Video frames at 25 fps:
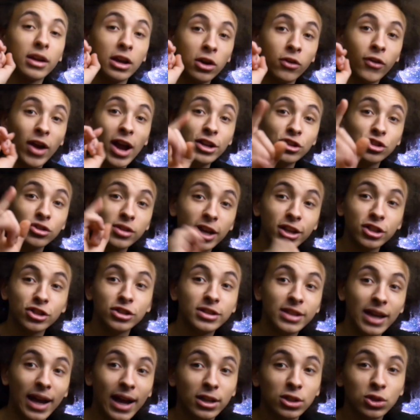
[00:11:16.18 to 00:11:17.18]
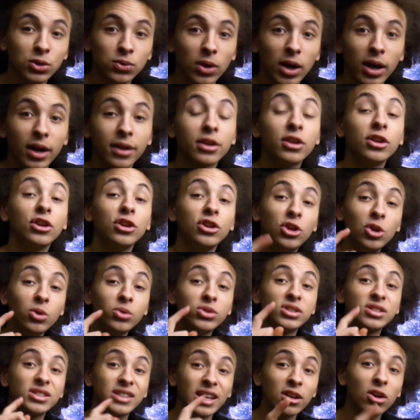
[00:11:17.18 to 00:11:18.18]
Congratulations, Azeron. You
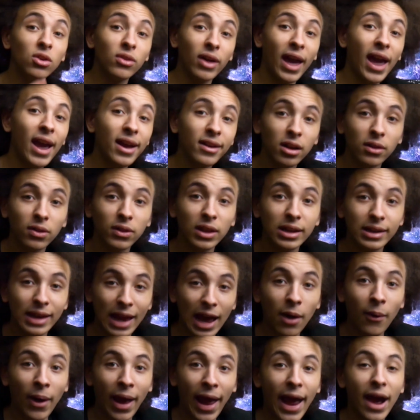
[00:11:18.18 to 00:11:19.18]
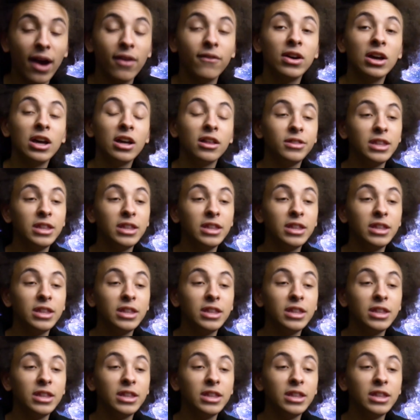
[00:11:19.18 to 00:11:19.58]
single handedly now have